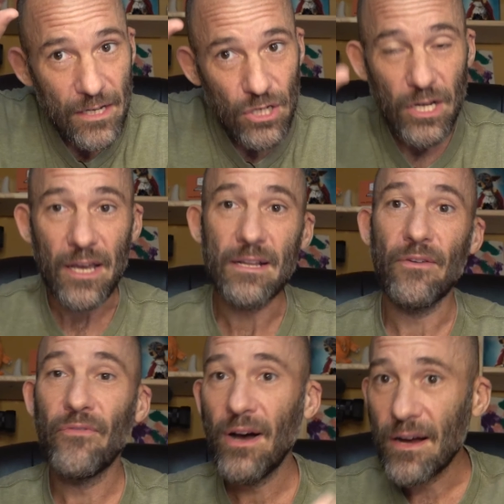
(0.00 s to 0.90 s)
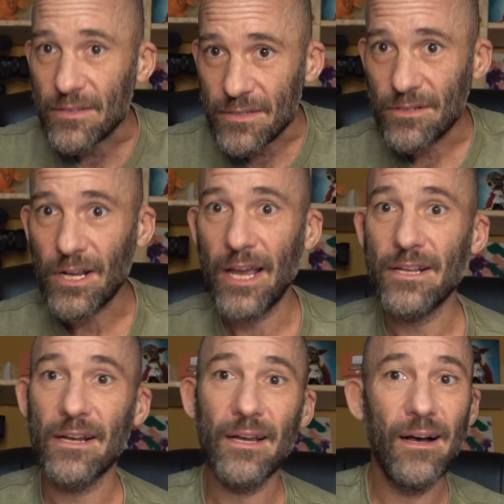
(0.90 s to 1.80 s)
Changing fonts,
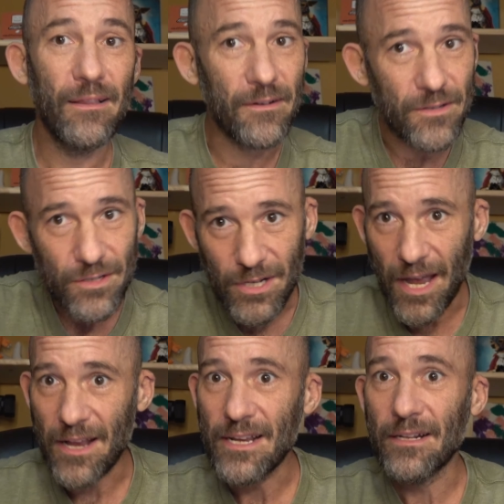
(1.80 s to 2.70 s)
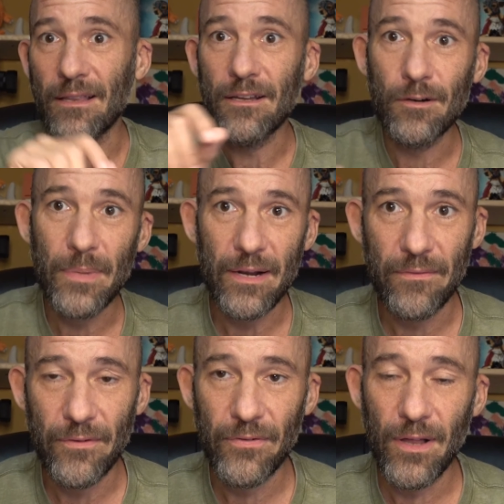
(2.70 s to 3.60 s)
changing colors, changing a little bit of
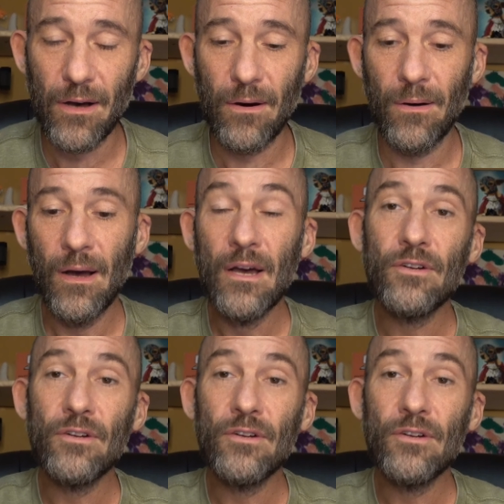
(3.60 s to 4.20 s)
the flow,